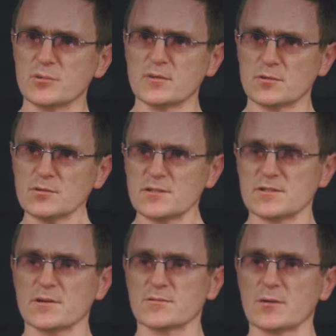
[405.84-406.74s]
with the router
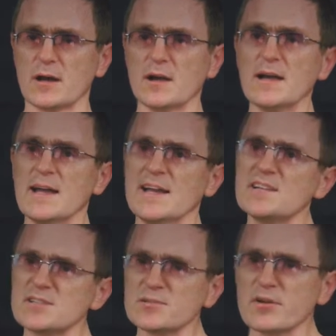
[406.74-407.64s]
software,
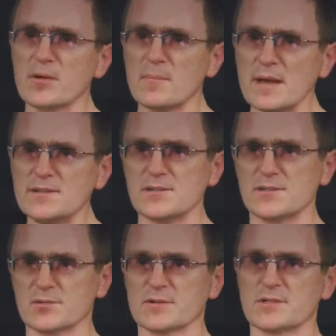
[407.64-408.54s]
it is
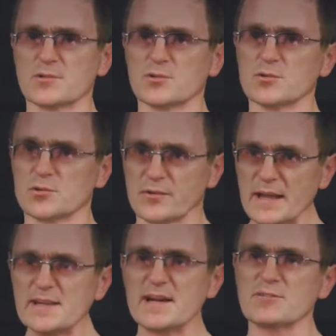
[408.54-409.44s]
recommended to
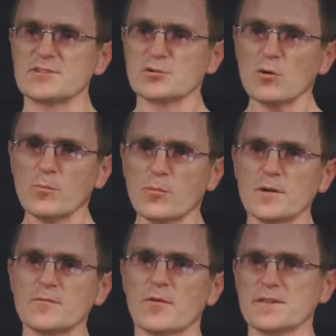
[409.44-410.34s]
create a restore
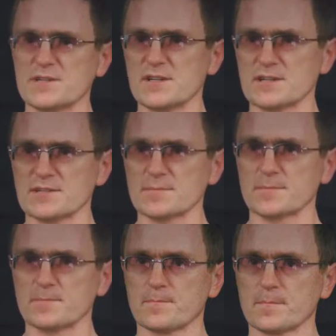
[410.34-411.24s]
point for the settings.
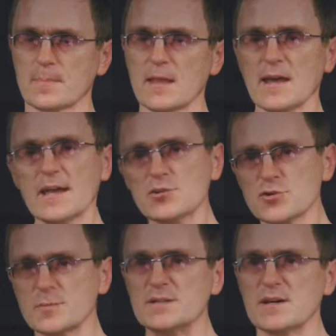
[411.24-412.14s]
It
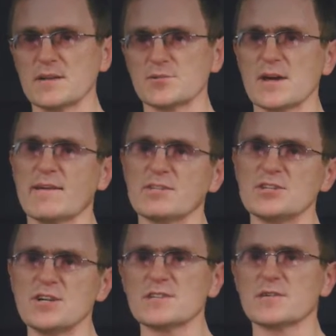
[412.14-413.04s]
should be done to have a
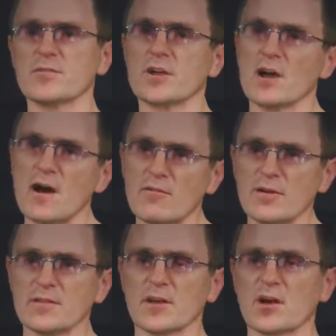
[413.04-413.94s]
chance of
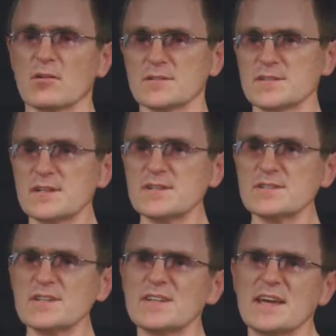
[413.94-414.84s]
recovering the current
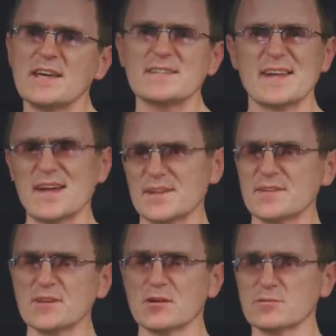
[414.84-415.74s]
settings in case
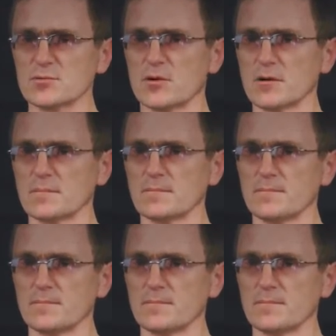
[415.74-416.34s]
anything goes wrong.